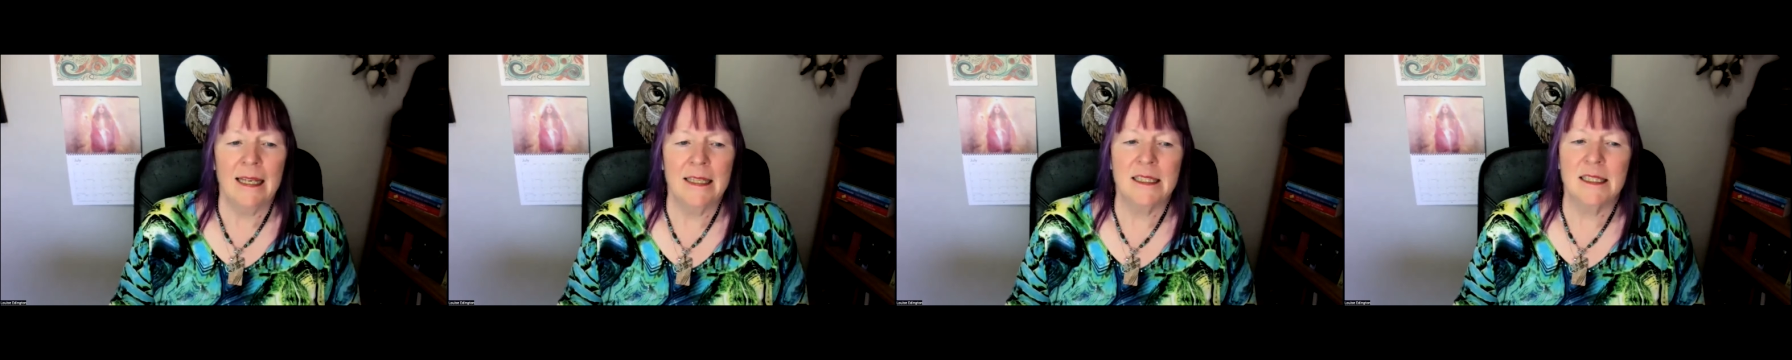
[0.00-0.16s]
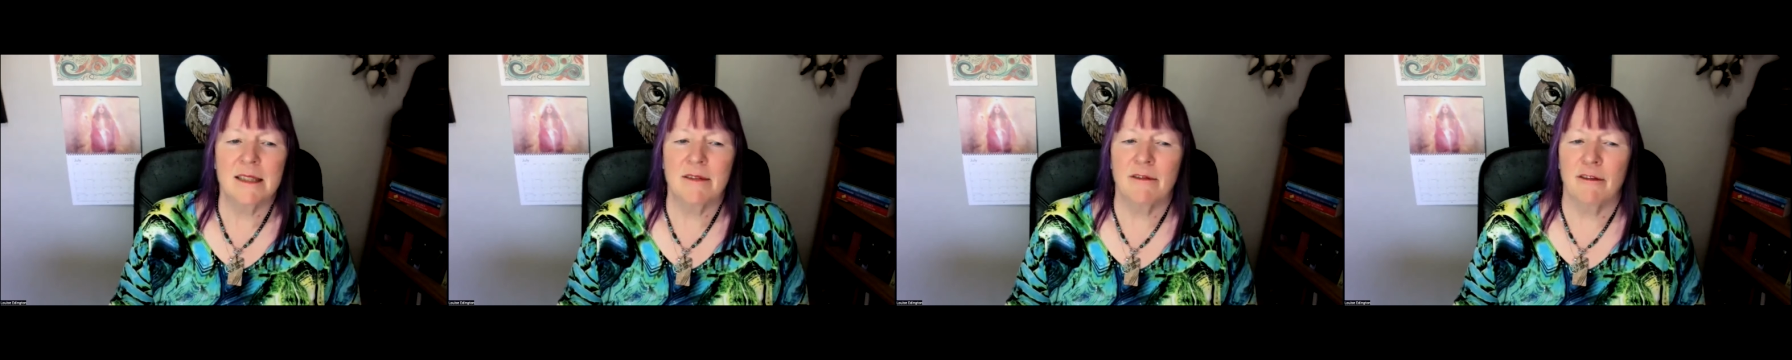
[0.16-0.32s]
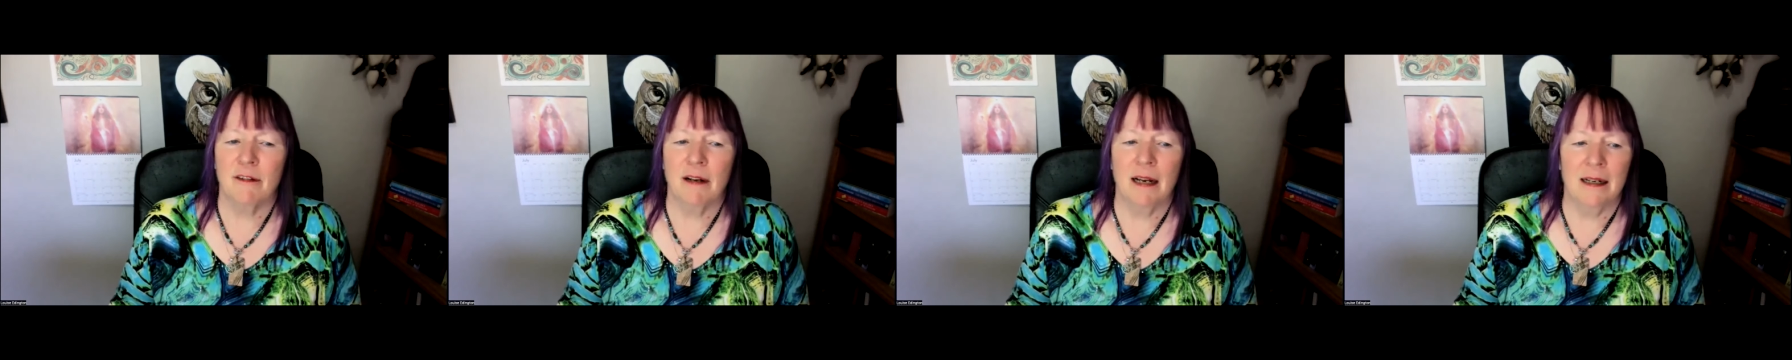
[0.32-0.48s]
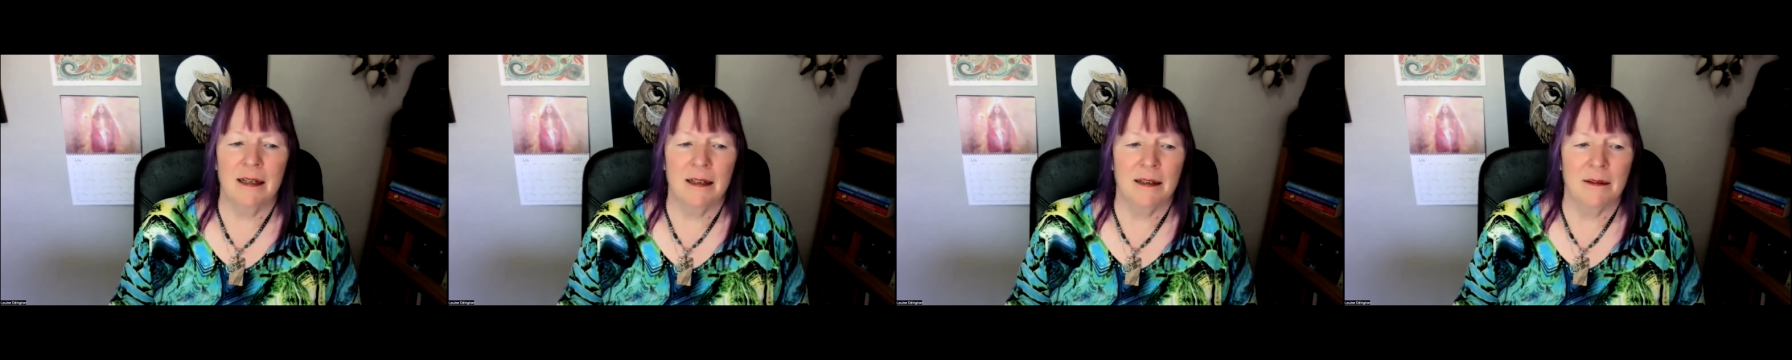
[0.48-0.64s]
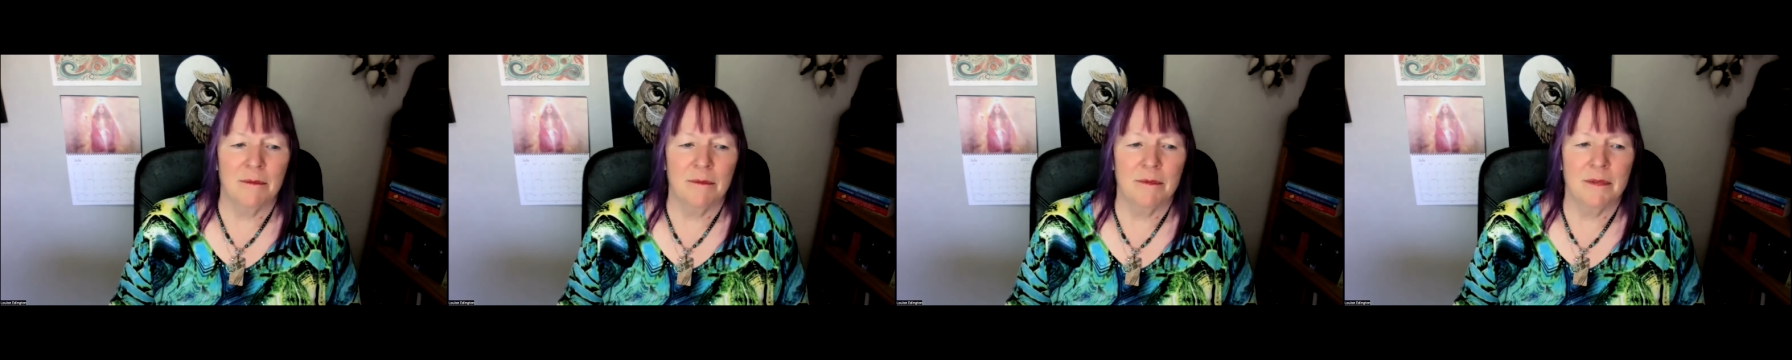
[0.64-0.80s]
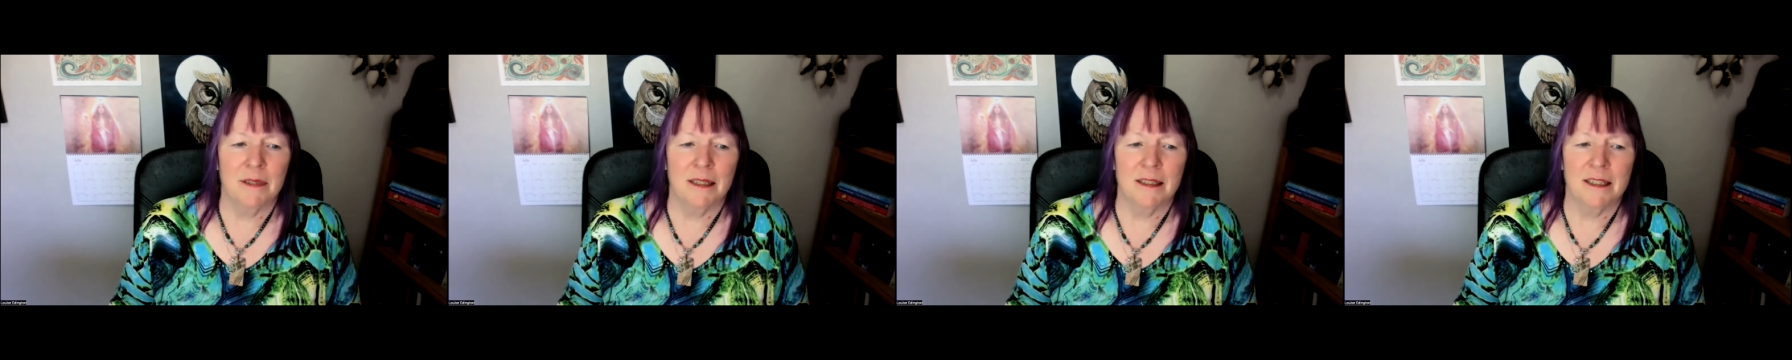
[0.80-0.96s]
it's
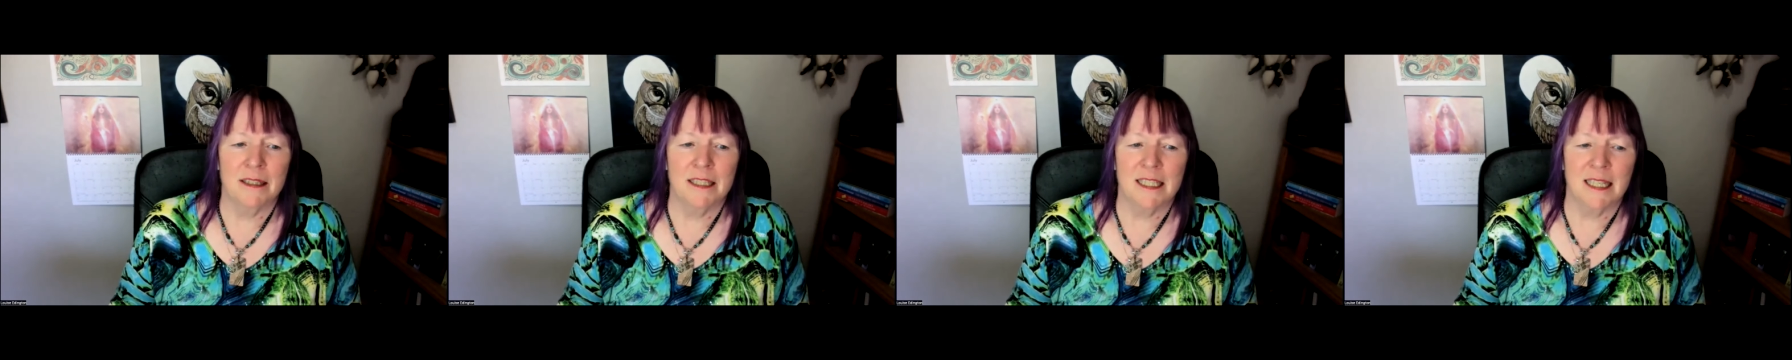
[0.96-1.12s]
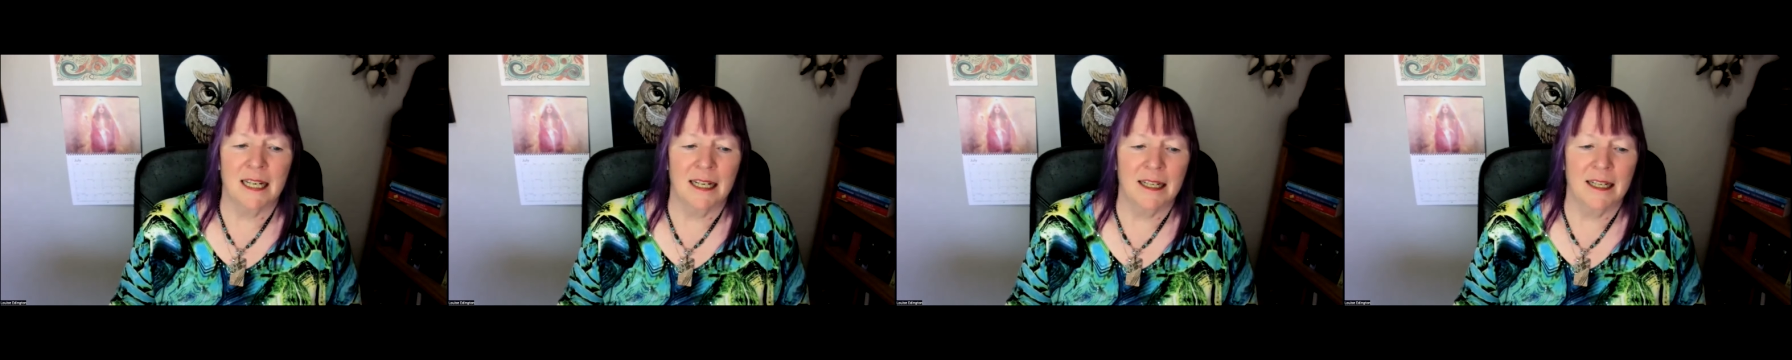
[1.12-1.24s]
the